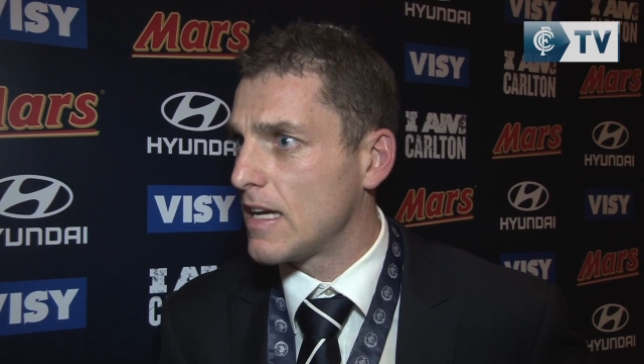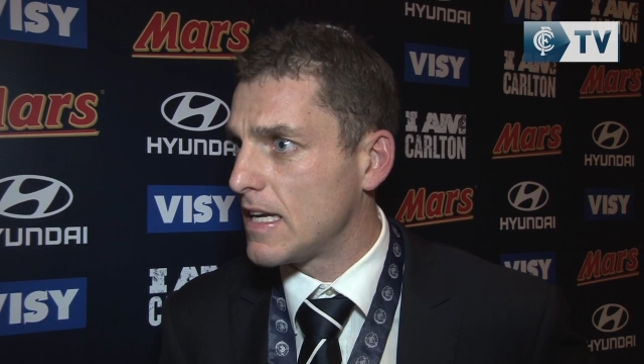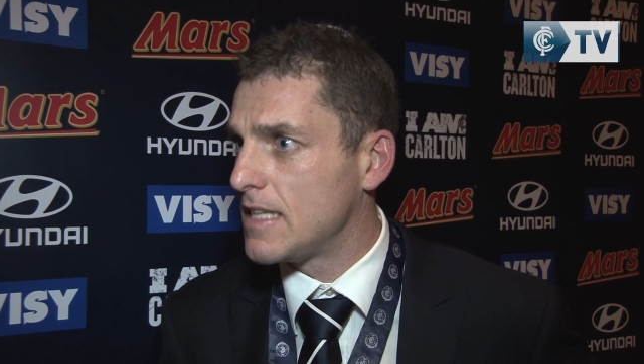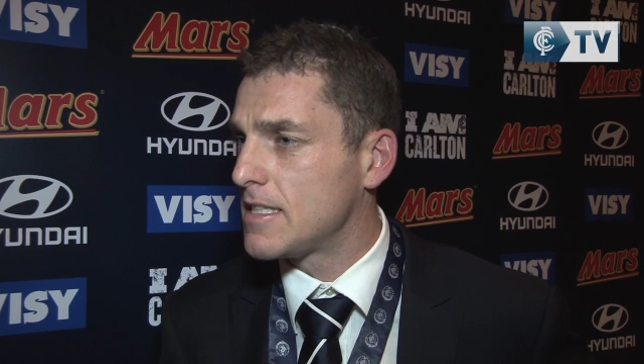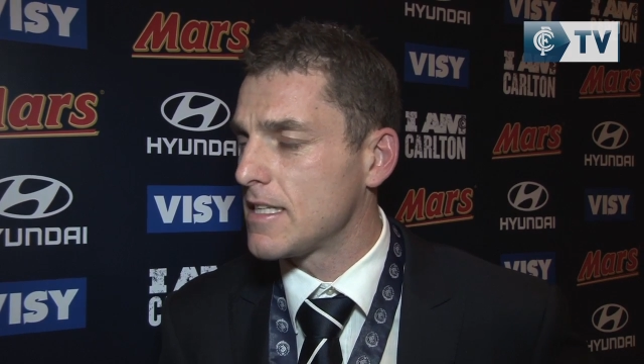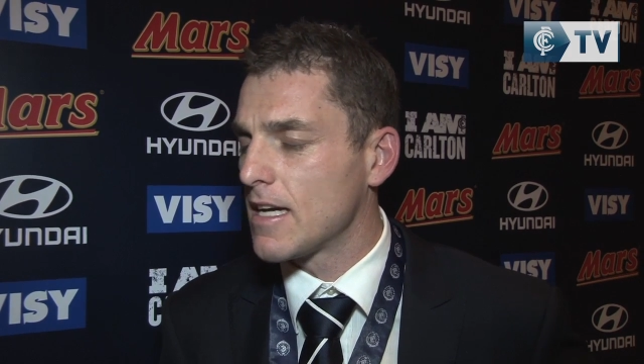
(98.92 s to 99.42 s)

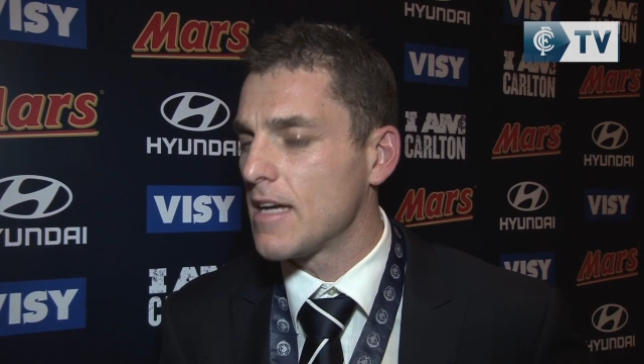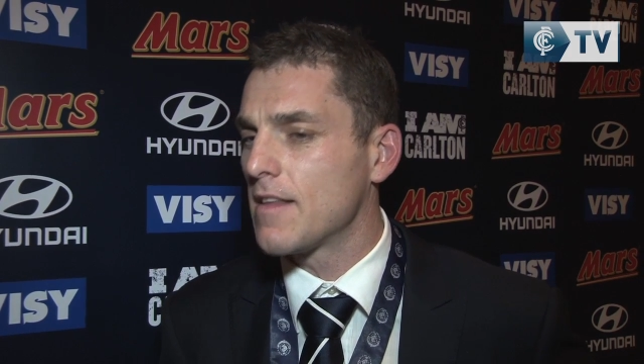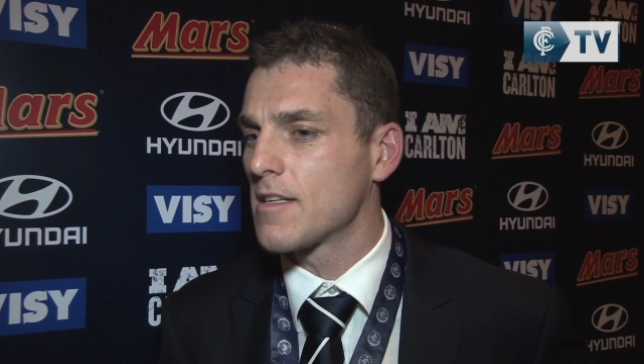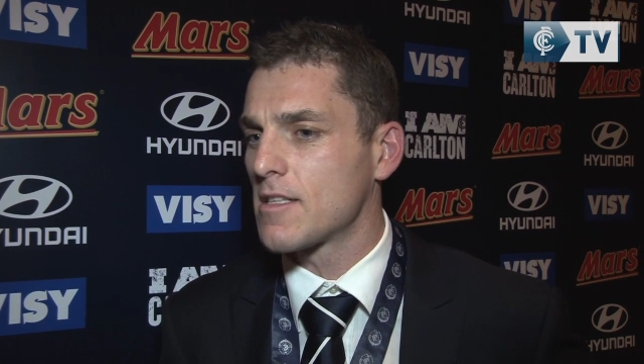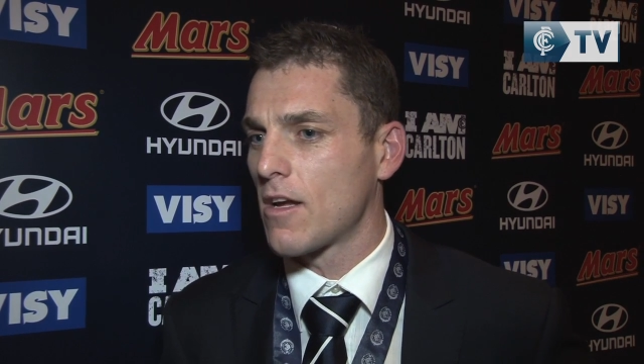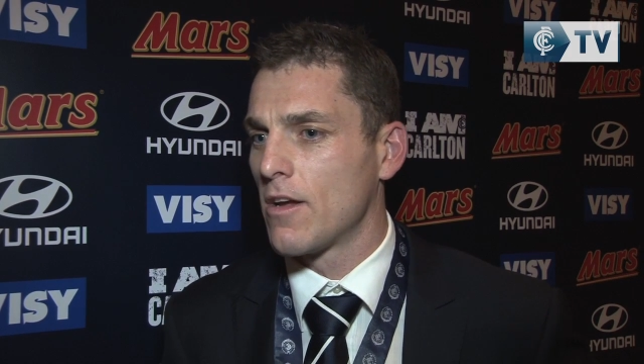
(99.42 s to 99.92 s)
easy
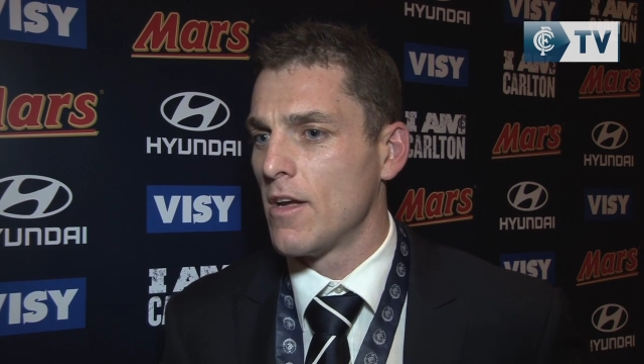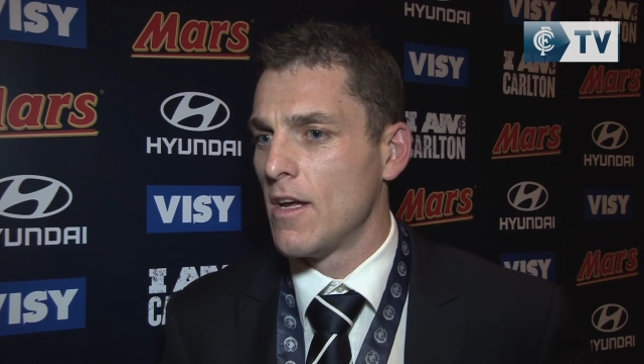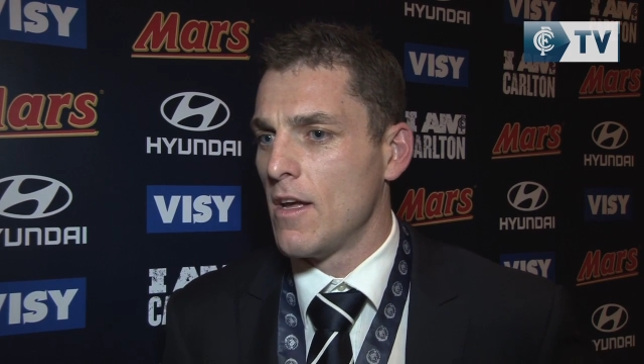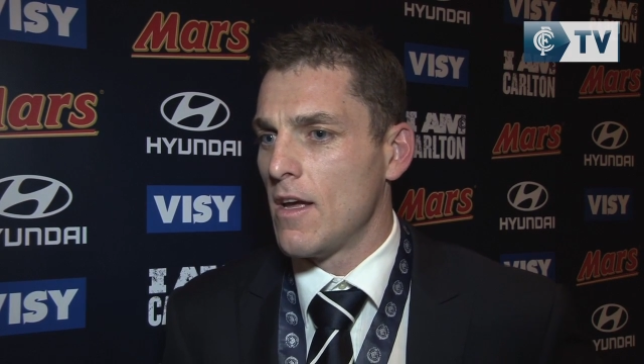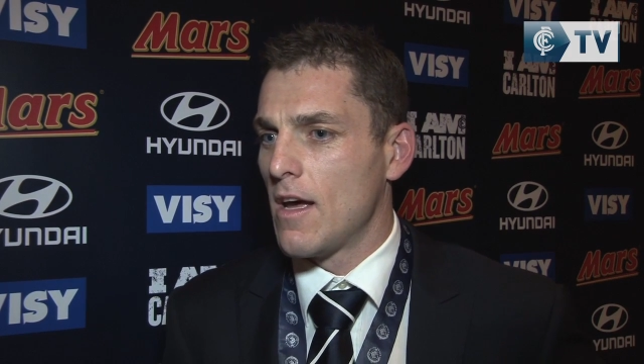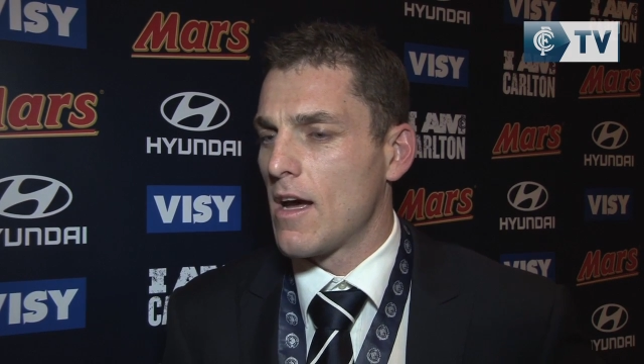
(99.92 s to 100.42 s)
either. So
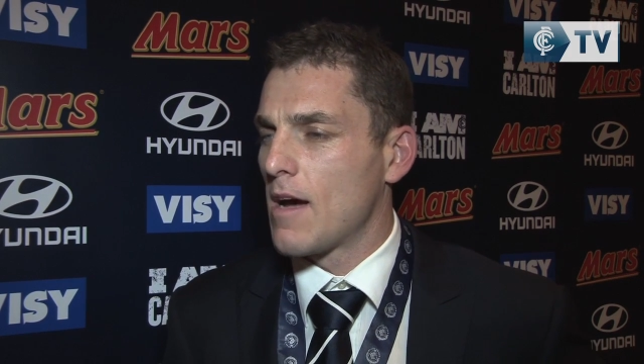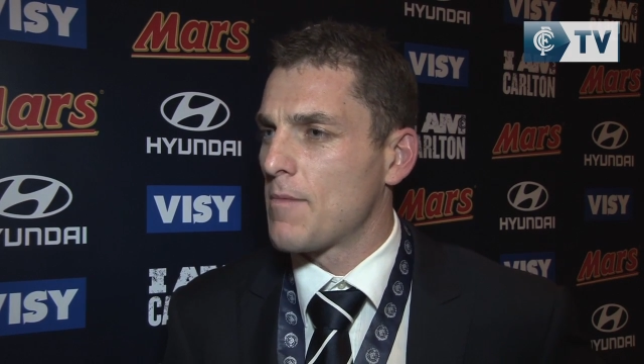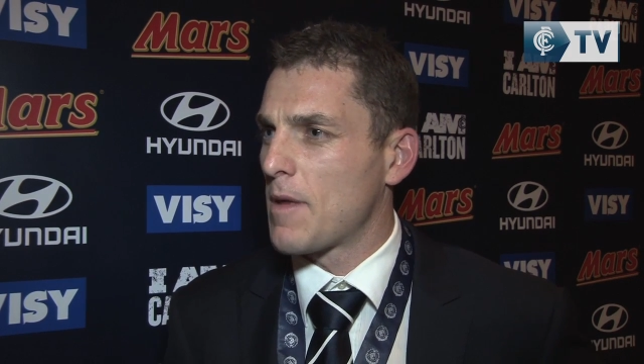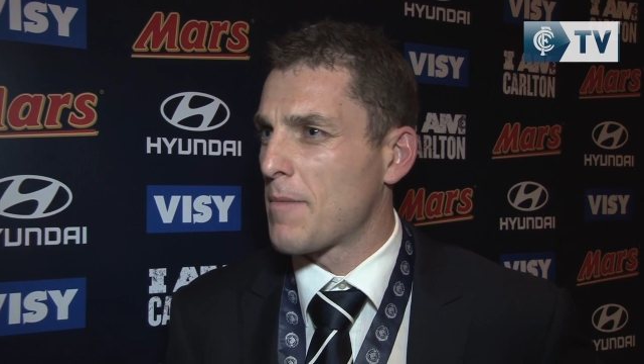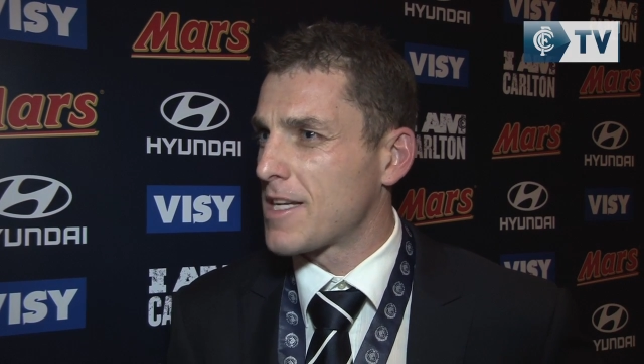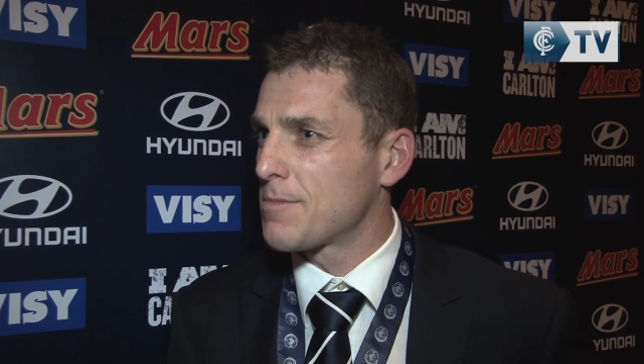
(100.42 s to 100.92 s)
um,
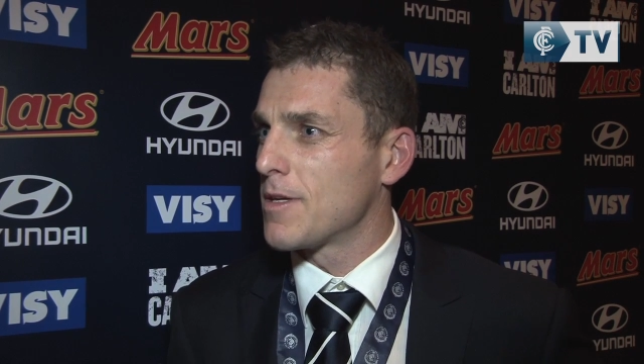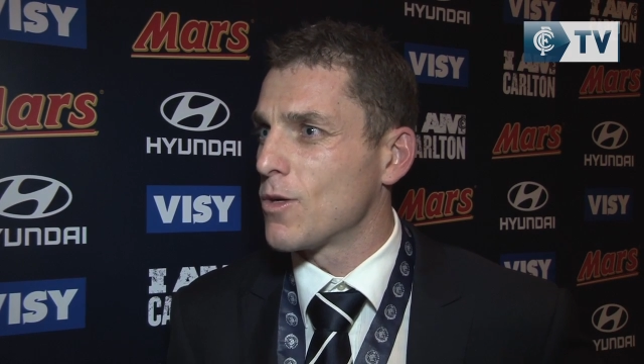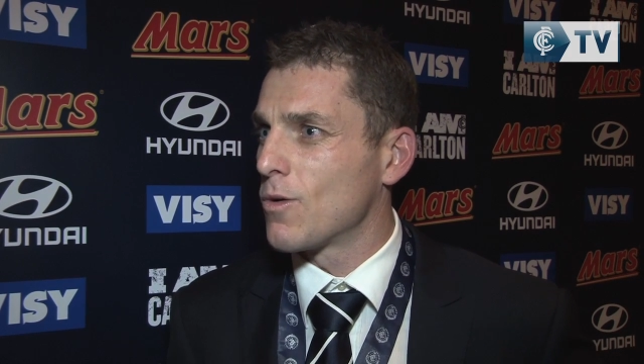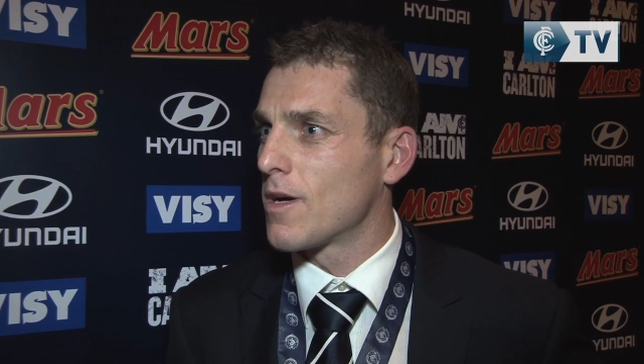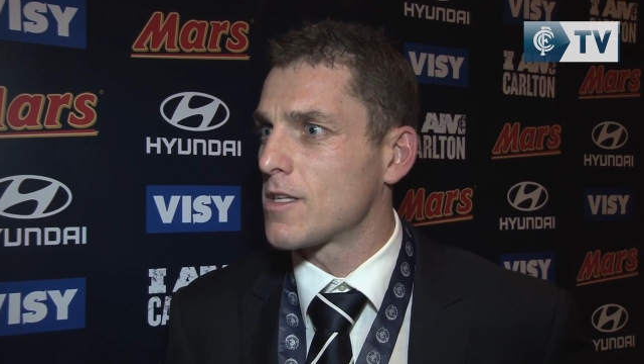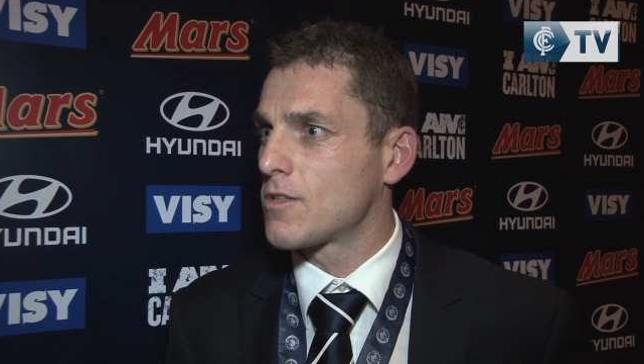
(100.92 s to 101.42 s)
that makes me
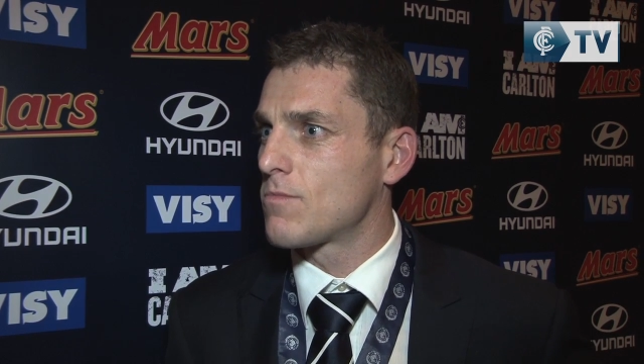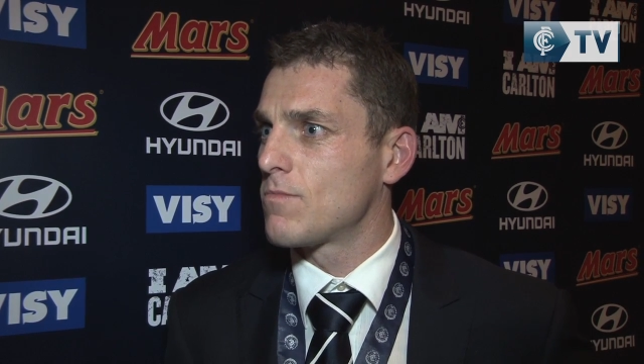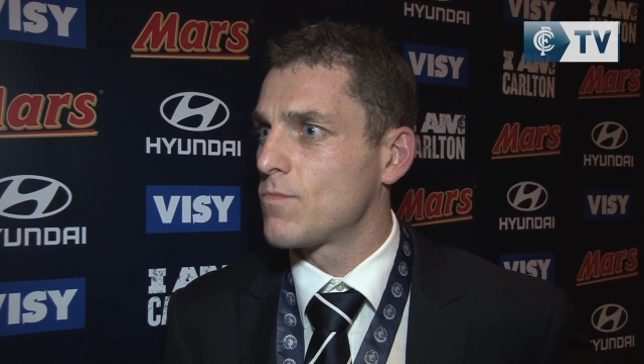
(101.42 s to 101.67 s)
always